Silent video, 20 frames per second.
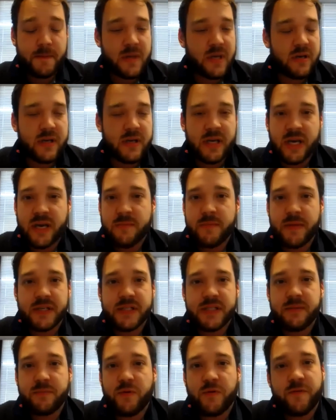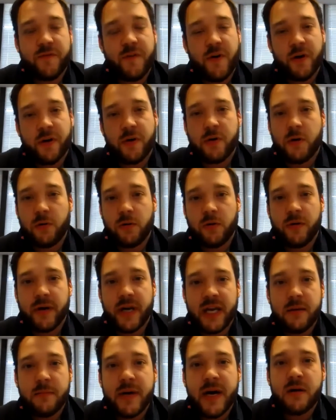It can be a simple phone call or
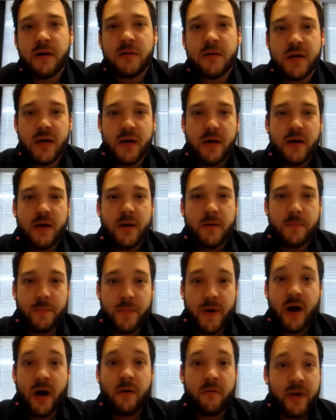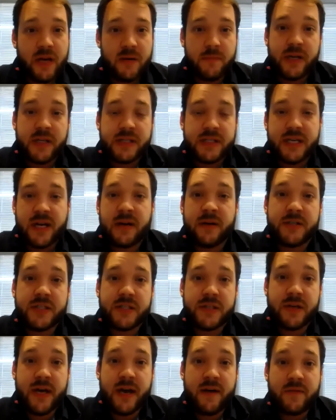email, but I recommend starting
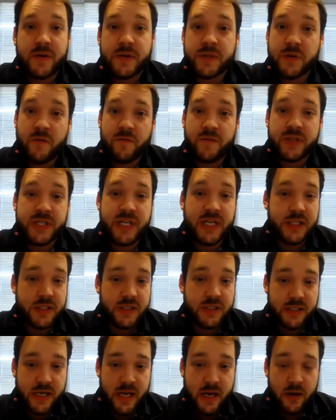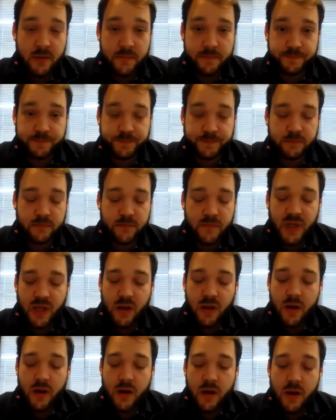to have those conversations now.
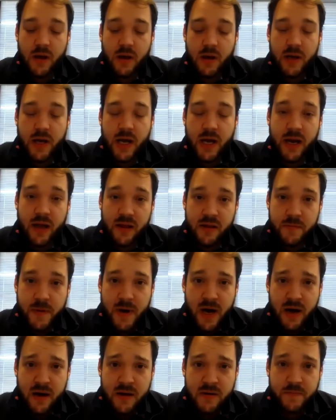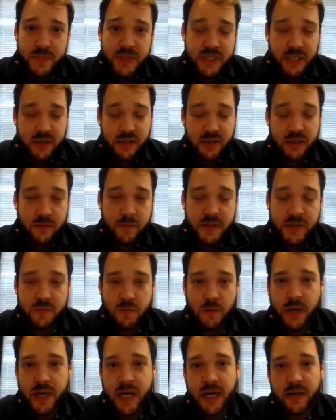Another part, particularly with
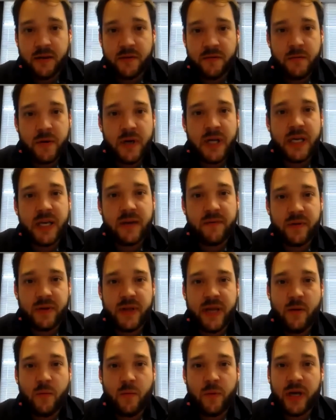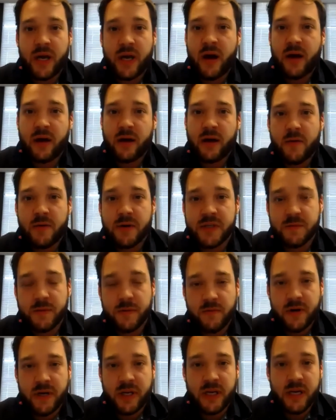Swan Canning 3, given that we are going to be
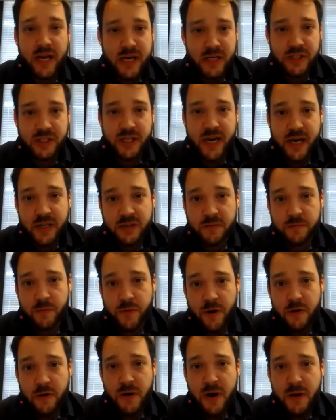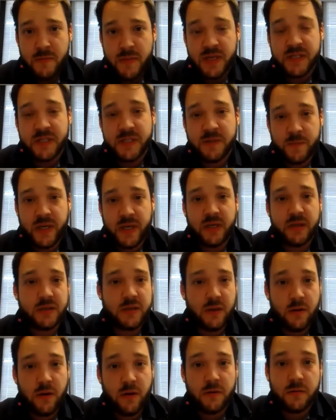running an education program, is speak
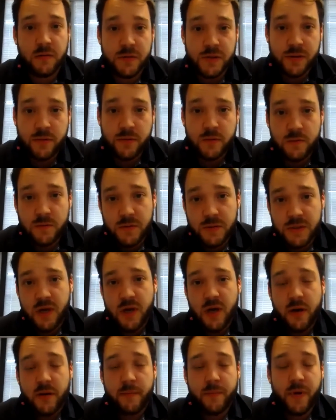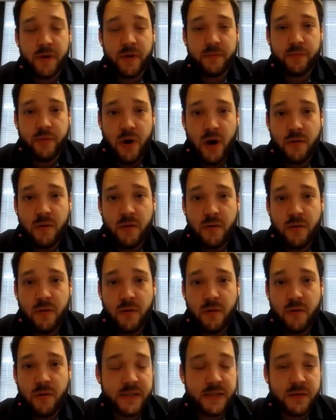to local schools, both primary,
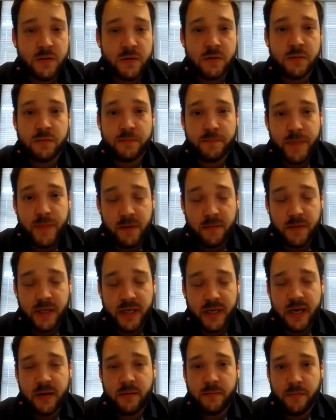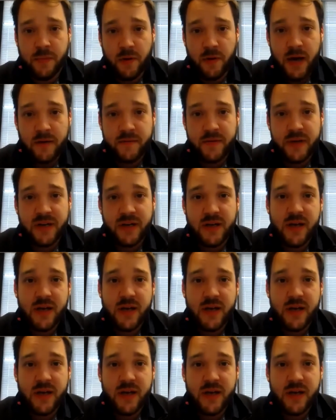high school, public and private.